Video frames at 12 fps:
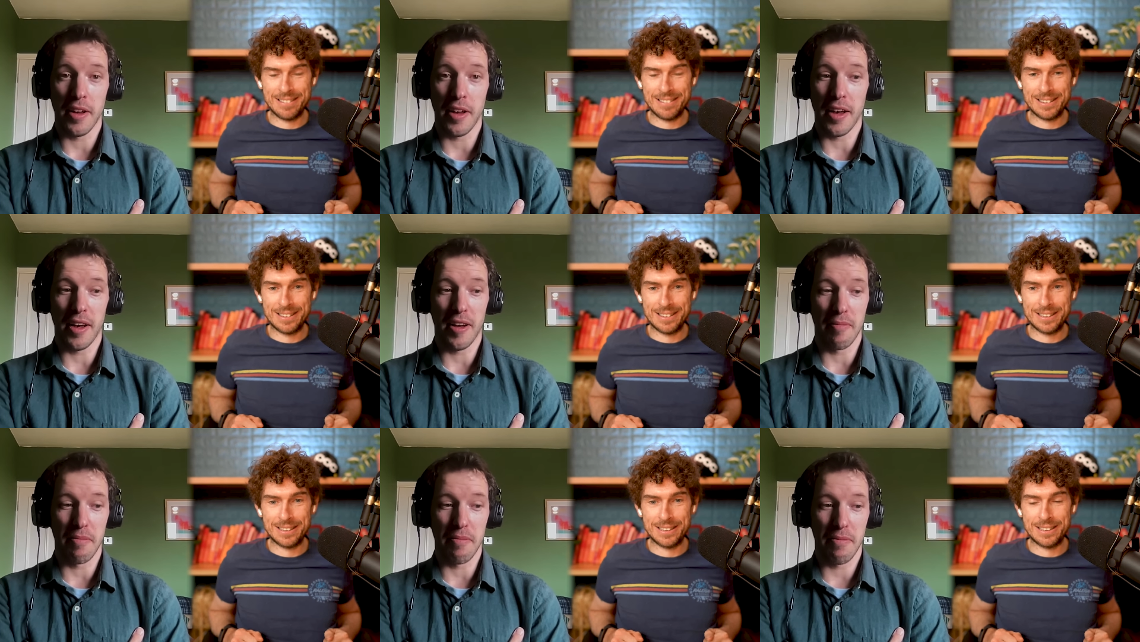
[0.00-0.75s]

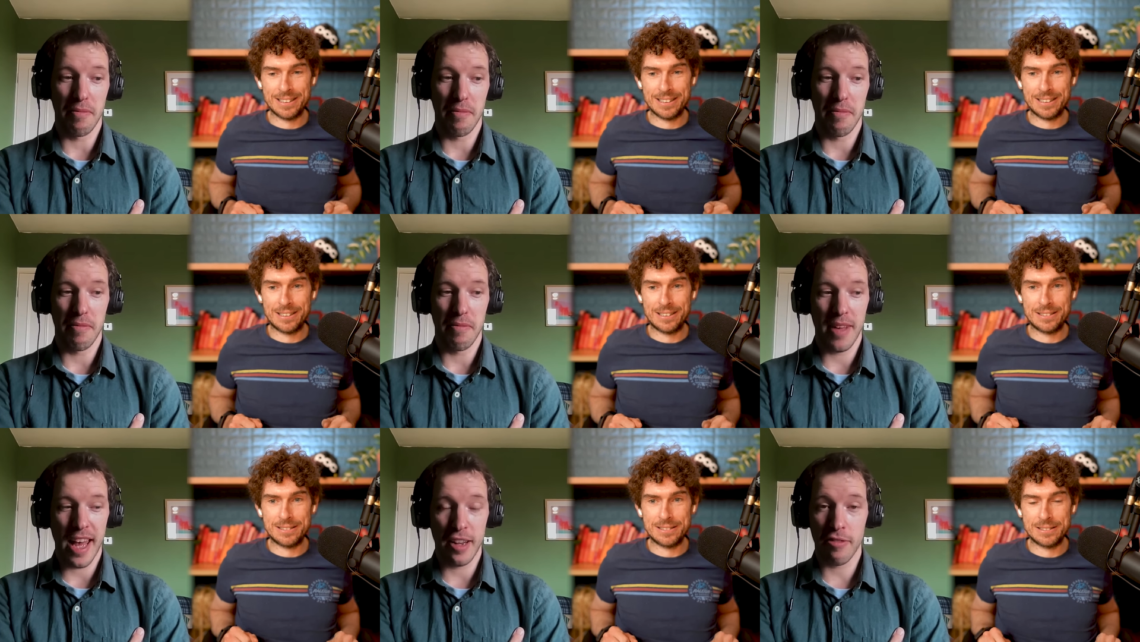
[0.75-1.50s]
Speaker 1: Um,
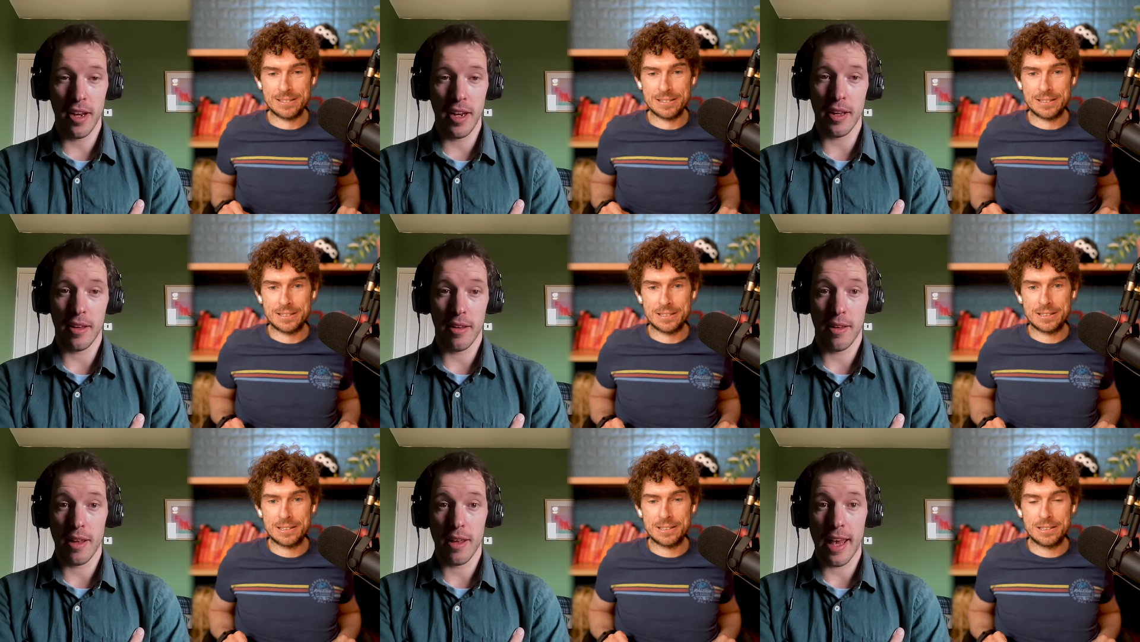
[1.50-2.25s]
it's really
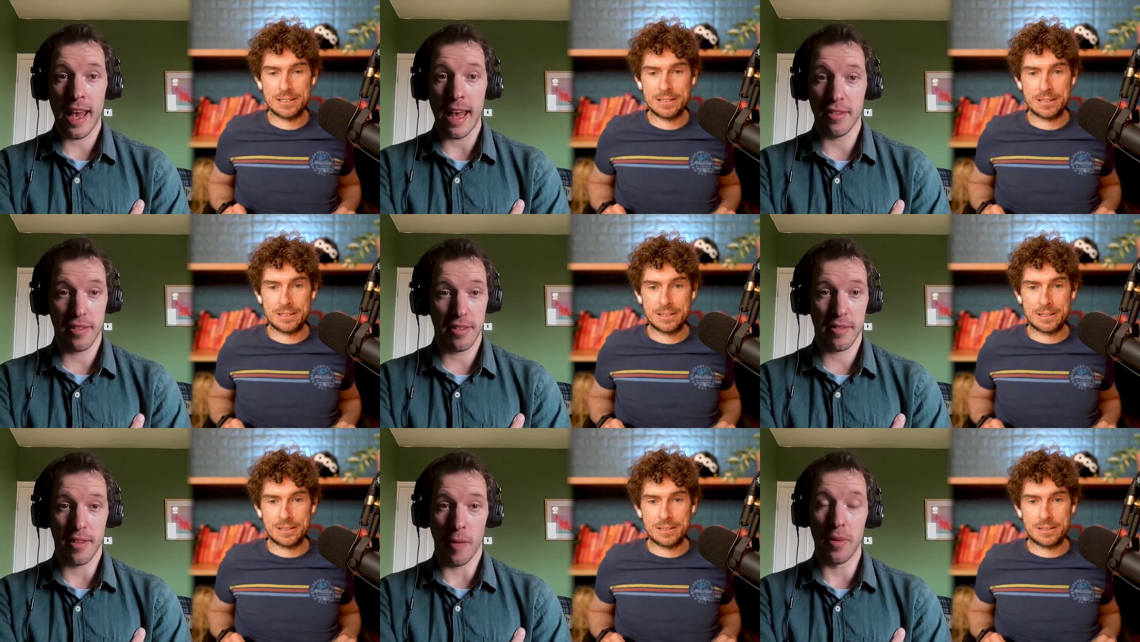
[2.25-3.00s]
it
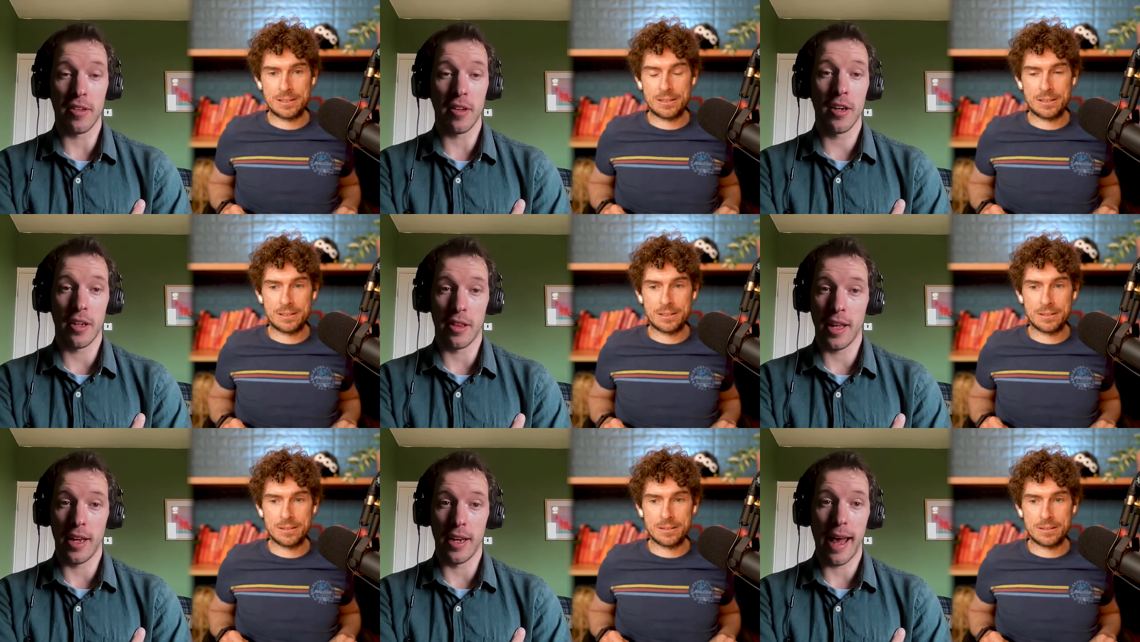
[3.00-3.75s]
is bizarre to
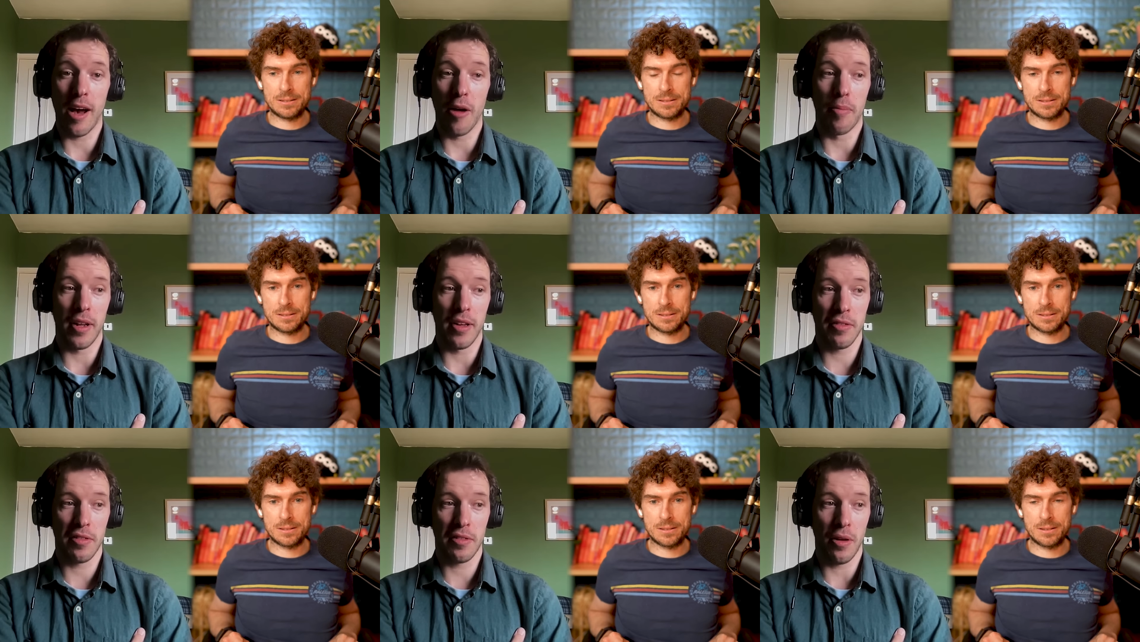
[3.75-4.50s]
think now, but it's
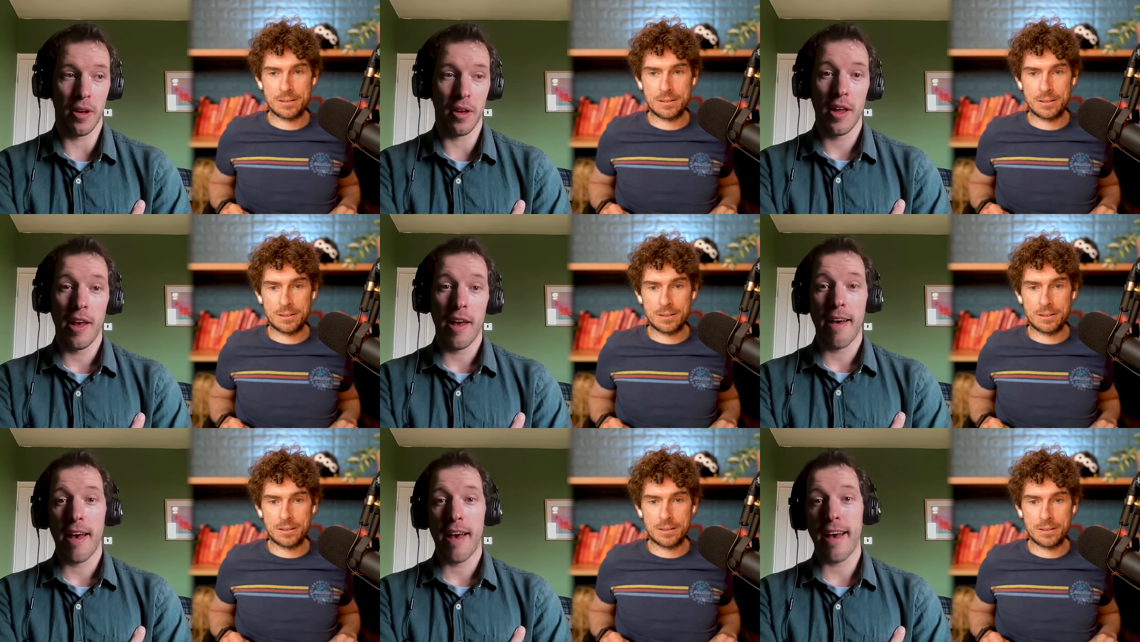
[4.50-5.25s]
also
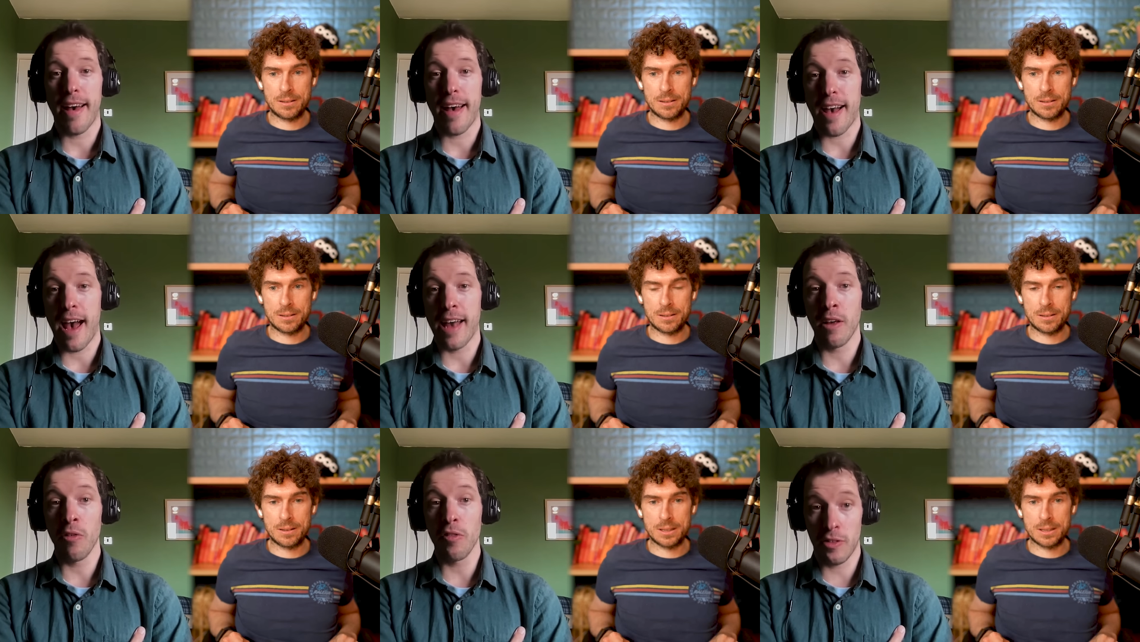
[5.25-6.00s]
and
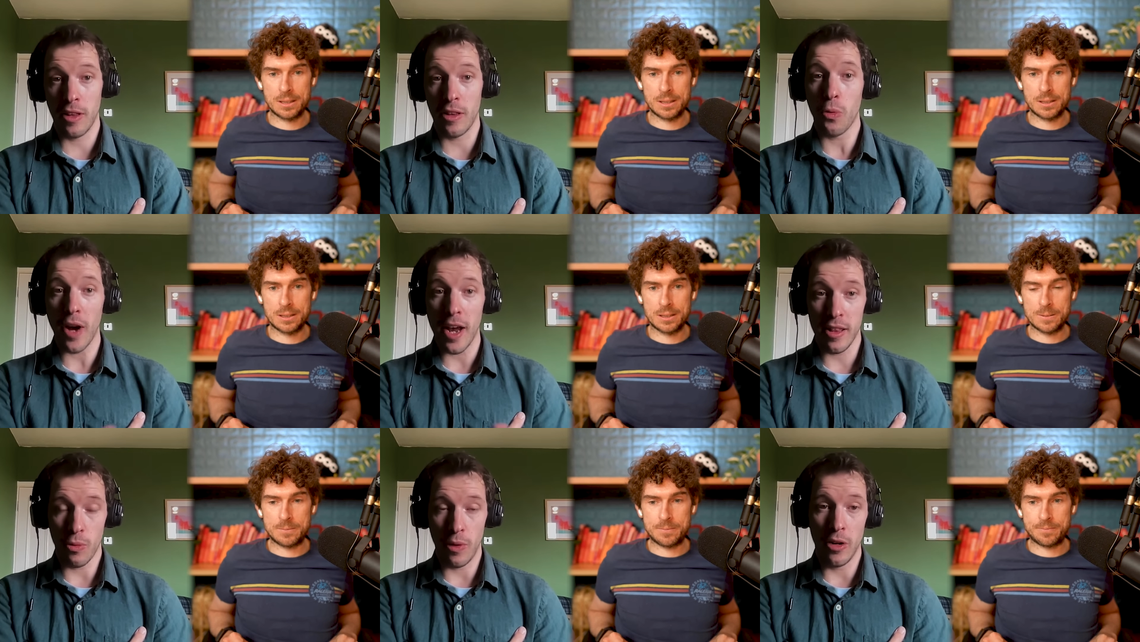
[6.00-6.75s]
I also think the way
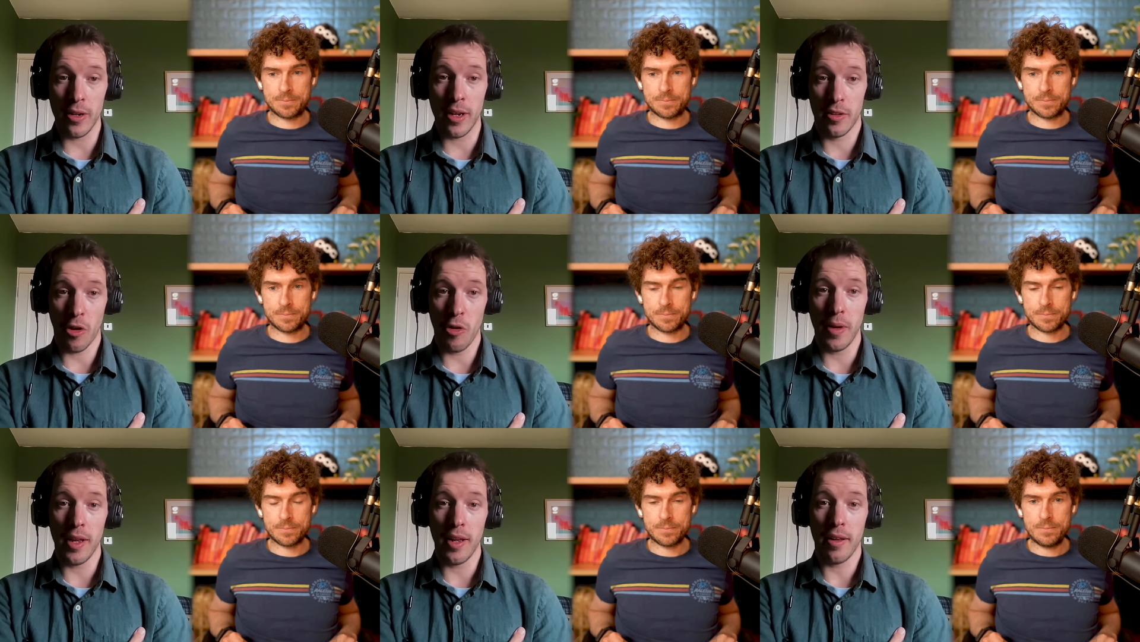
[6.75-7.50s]
that we look at
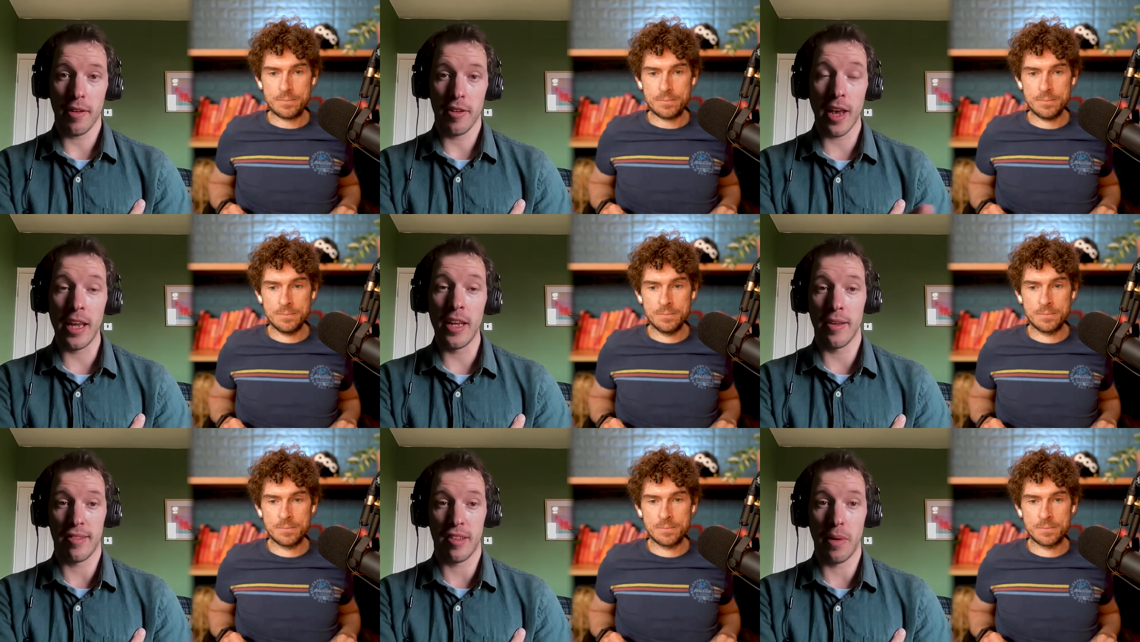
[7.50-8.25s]
doping
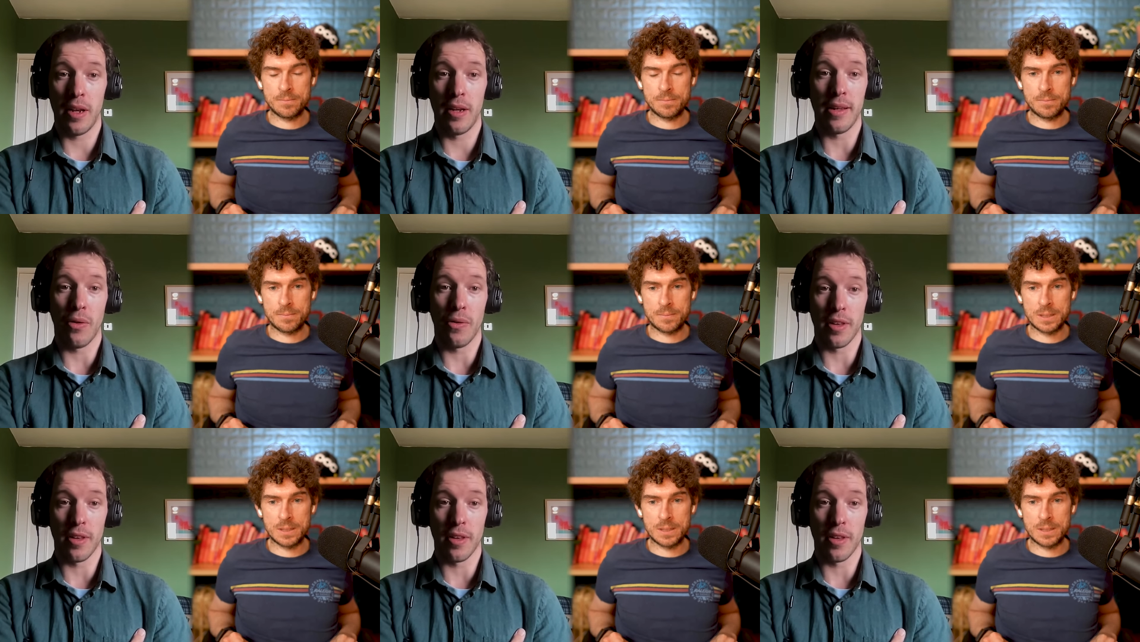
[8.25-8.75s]
changes depending on